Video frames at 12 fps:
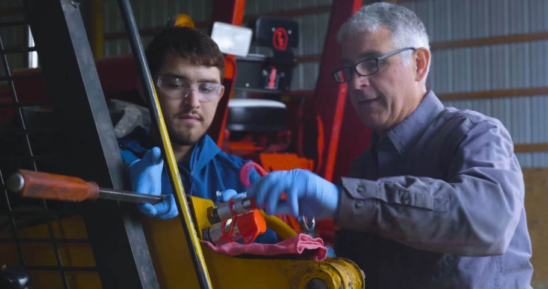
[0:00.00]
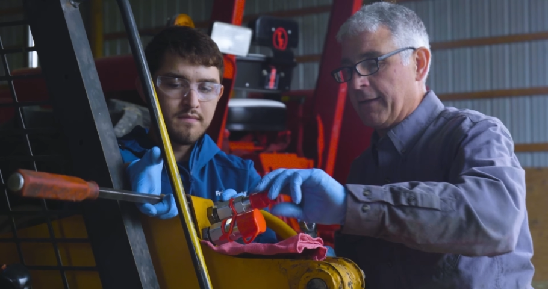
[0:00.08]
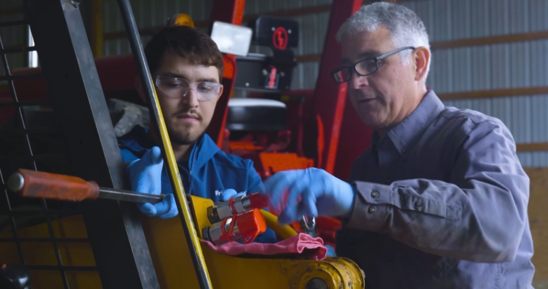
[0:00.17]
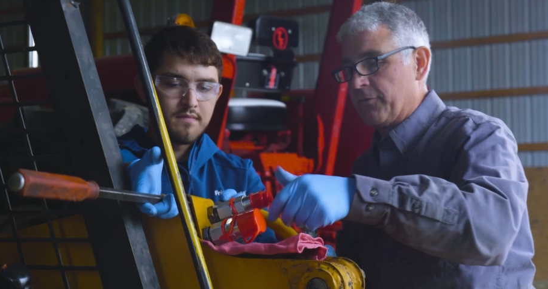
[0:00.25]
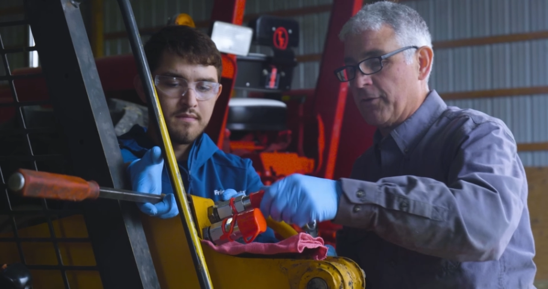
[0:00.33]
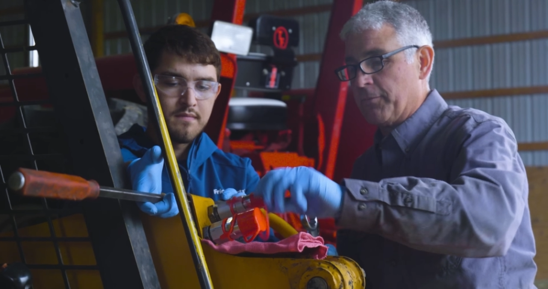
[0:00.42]

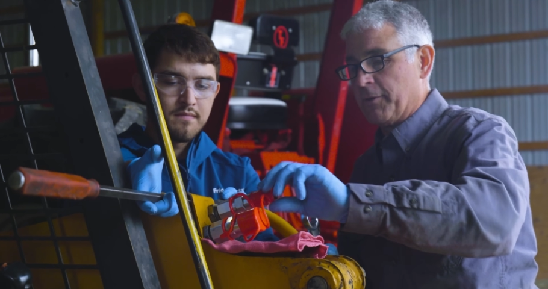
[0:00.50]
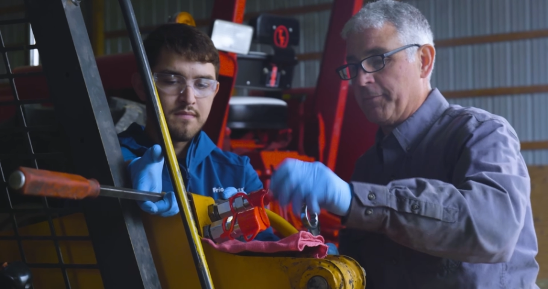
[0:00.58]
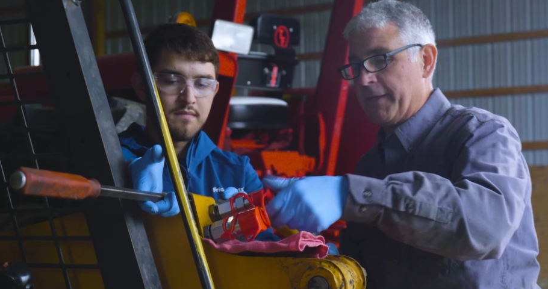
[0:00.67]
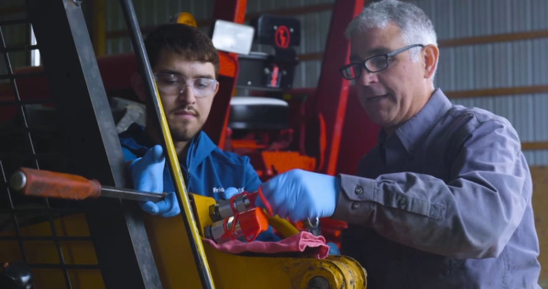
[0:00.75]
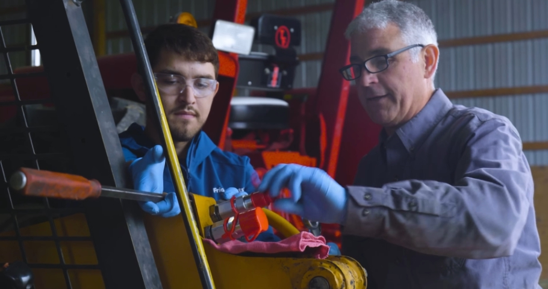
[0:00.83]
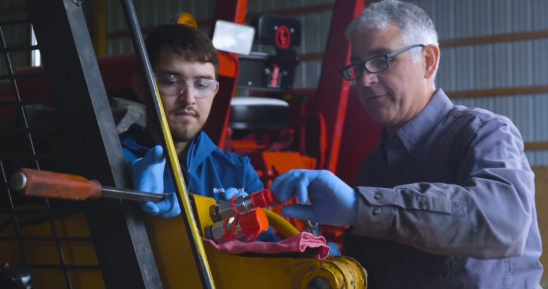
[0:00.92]
Speaker 1: not sure will be
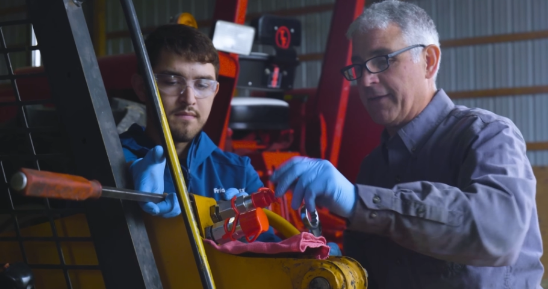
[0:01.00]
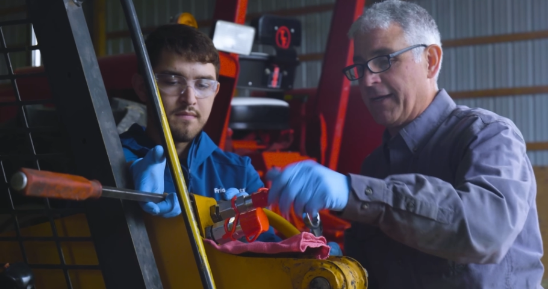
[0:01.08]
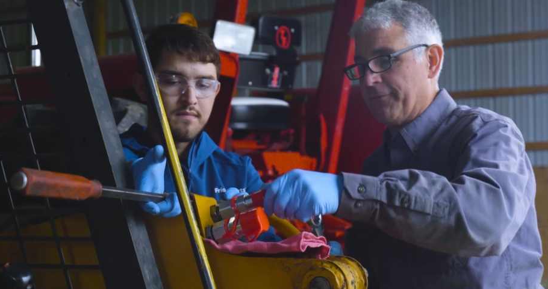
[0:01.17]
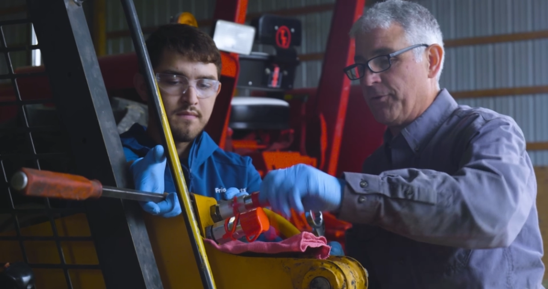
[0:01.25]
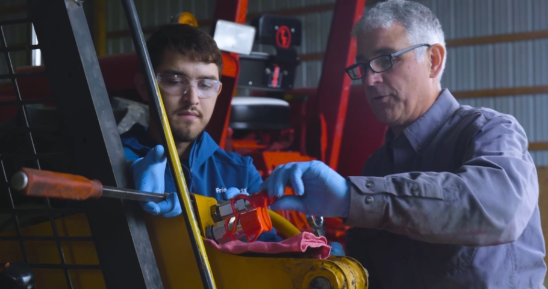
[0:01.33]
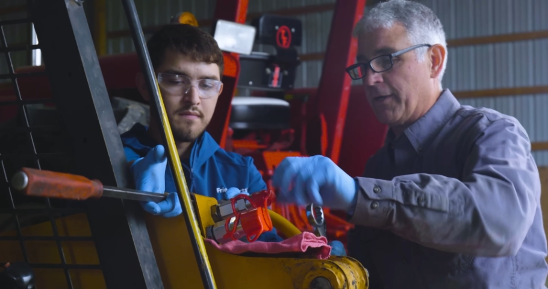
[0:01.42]
nice to
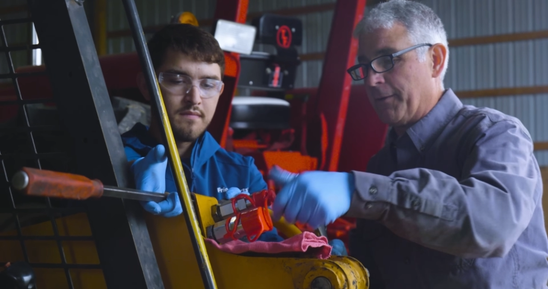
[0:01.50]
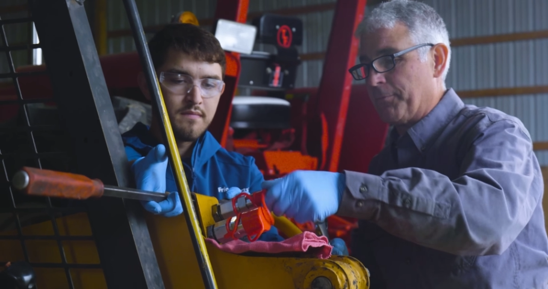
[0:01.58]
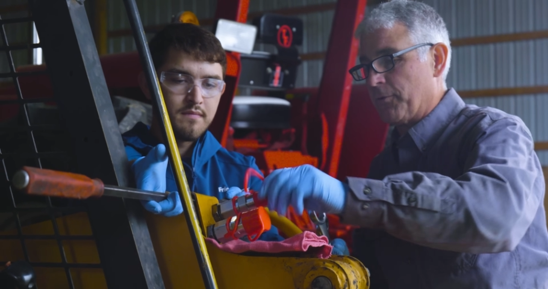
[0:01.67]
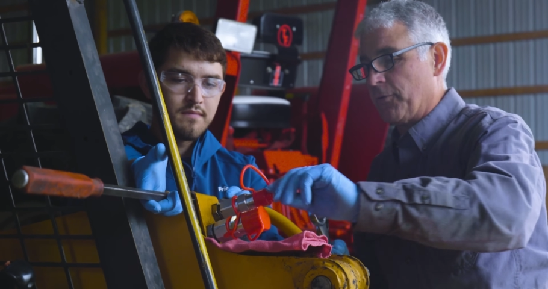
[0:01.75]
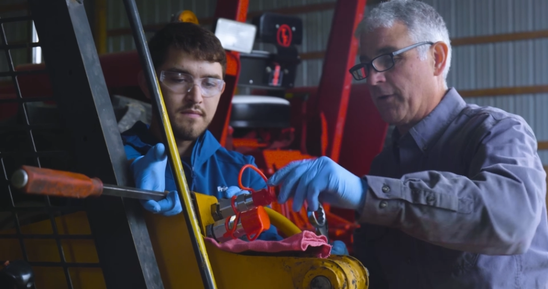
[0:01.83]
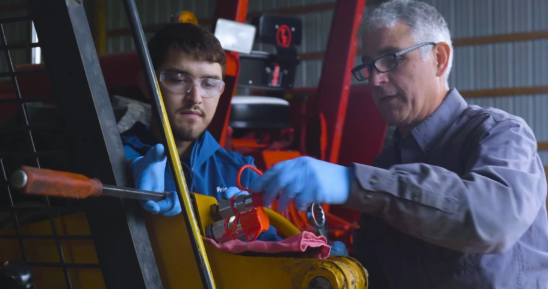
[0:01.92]
have new
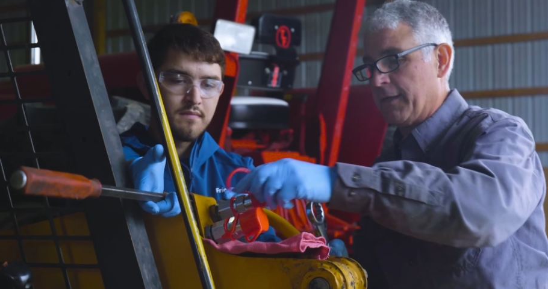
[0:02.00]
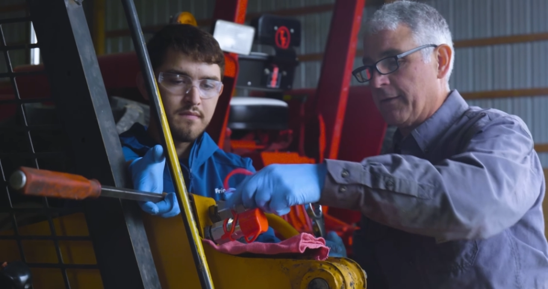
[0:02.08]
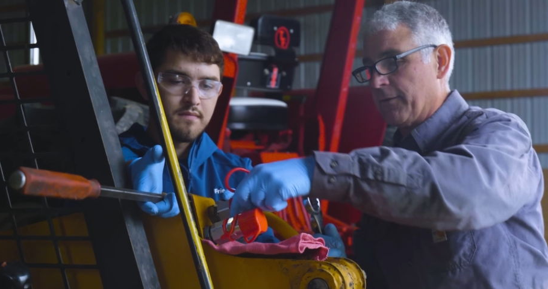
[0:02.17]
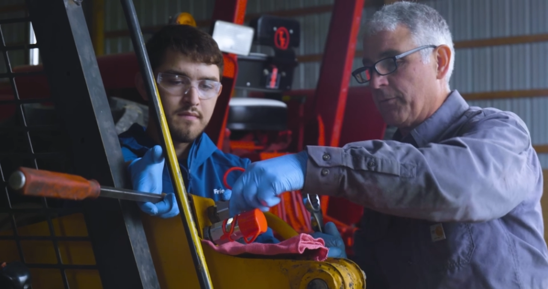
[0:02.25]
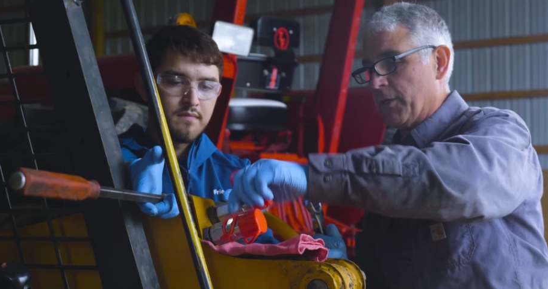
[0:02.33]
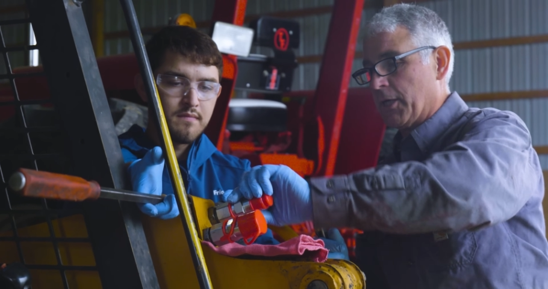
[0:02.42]
couplers on here
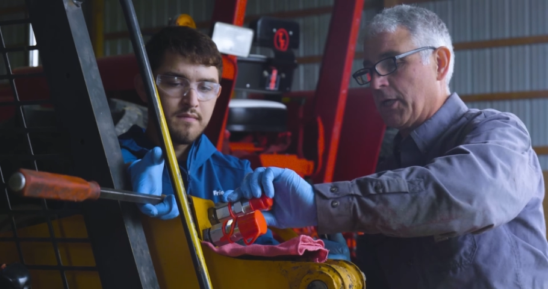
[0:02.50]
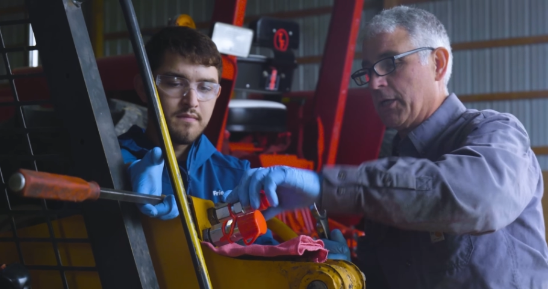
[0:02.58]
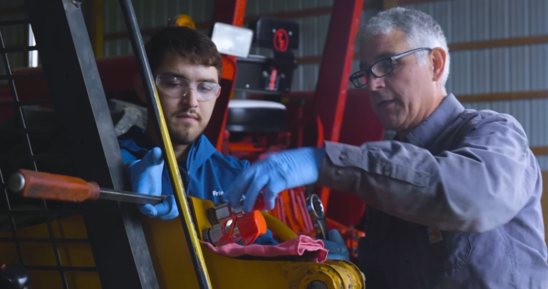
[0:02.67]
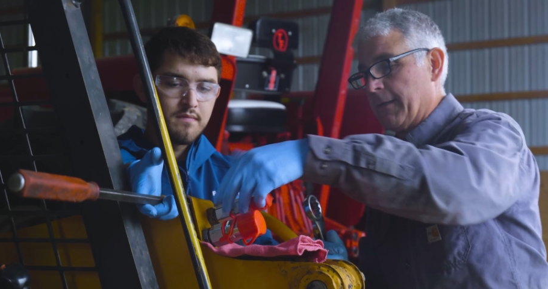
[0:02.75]
that work.